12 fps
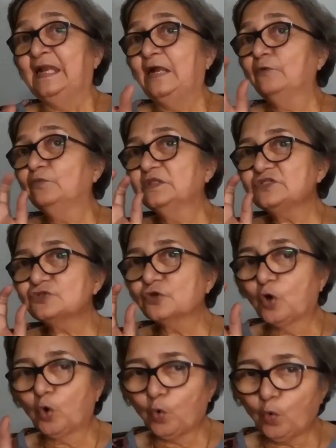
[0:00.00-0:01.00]
Now, this
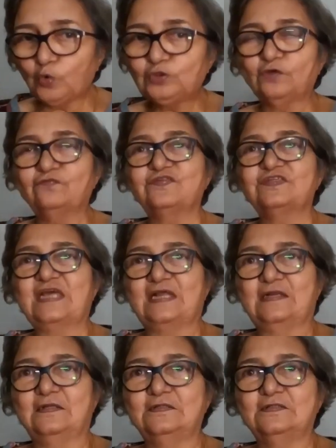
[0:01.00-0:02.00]
growth of
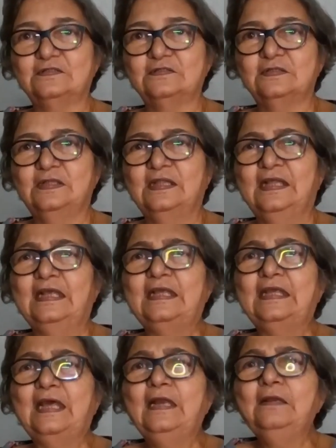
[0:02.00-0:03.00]
cells
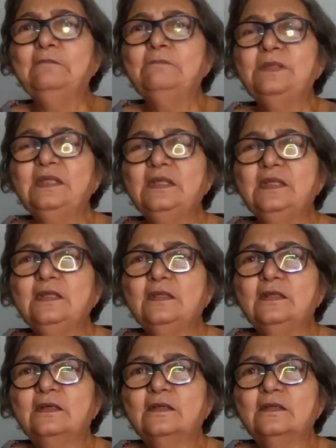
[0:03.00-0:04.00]
can be
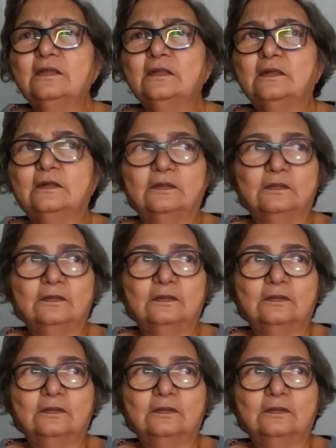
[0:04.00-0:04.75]
uh,